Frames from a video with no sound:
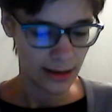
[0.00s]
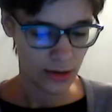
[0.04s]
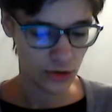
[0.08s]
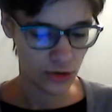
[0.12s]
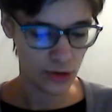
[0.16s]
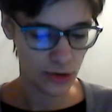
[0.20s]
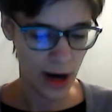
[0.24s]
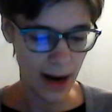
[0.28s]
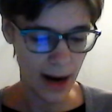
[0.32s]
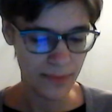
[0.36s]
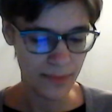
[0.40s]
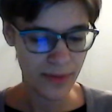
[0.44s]

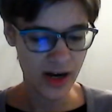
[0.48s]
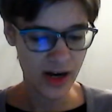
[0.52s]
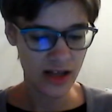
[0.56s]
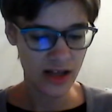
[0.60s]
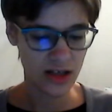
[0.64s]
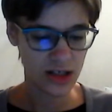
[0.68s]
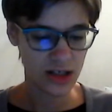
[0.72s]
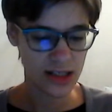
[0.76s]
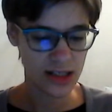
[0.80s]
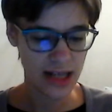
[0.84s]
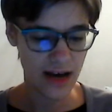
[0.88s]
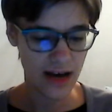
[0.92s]
Kratt
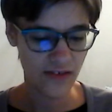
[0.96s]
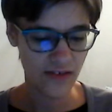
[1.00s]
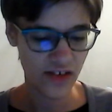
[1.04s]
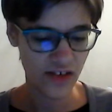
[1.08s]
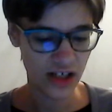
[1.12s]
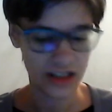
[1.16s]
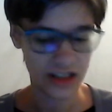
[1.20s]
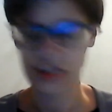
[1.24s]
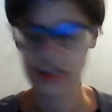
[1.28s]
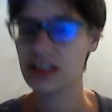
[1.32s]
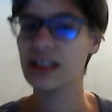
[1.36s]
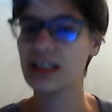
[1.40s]
Brothers have
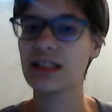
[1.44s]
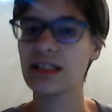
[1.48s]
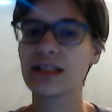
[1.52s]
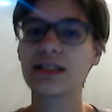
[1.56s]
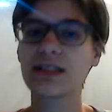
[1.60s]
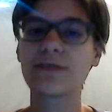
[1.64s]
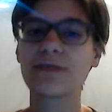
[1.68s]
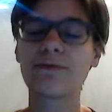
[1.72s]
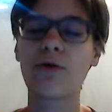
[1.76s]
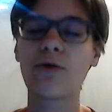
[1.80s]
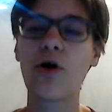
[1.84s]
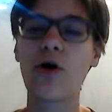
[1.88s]

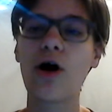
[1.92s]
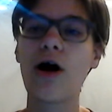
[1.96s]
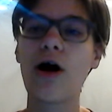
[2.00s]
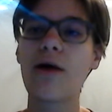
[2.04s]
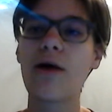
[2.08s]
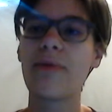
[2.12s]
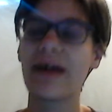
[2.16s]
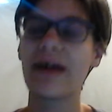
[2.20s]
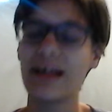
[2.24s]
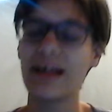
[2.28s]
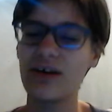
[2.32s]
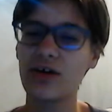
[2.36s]
auditions for,
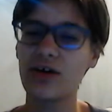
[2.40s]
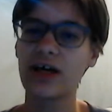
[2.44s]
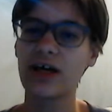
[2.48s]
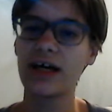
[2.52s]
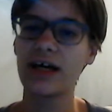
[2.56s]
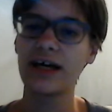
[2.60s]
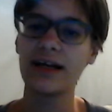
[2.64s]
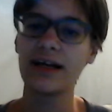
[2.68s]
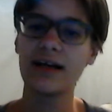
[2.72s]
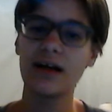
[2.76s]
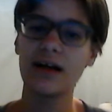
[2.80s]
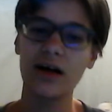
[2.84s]
but you
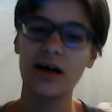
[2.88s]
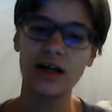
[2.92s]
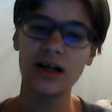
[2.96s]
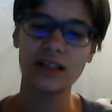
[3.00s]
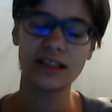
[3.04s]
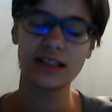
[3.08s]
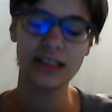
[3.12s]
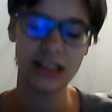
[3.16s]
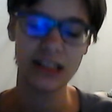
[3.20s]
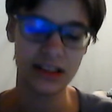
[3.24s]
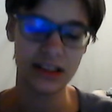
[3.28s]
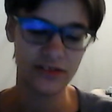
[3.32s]
can
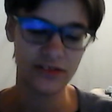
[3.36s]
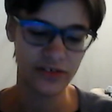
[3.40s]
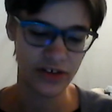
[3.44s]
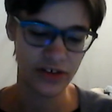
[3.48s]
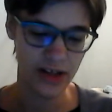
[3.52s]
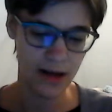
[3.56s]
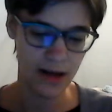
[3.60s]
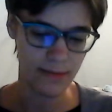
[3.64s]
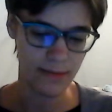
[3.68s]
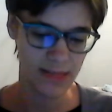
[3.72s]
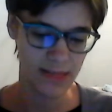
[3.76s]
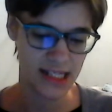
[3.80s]
audition for
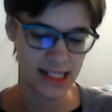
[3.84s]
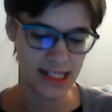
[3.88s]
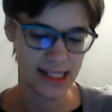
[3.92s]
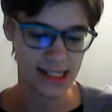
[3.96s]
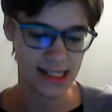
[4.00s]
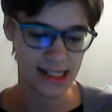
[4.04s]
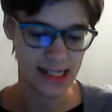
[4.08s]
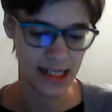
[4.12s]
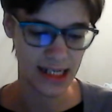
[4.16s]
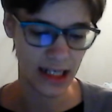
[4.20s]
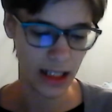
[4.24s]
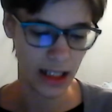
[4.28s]
them
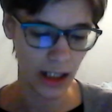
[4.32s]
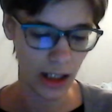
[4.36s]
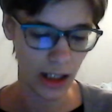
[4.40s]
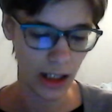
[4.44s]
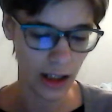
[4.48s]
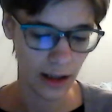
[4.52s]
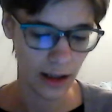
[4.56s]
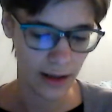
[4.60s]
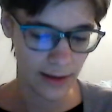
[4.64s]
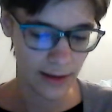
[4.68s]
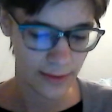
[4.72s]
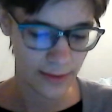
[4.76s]

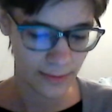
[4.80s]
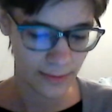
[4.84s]
still.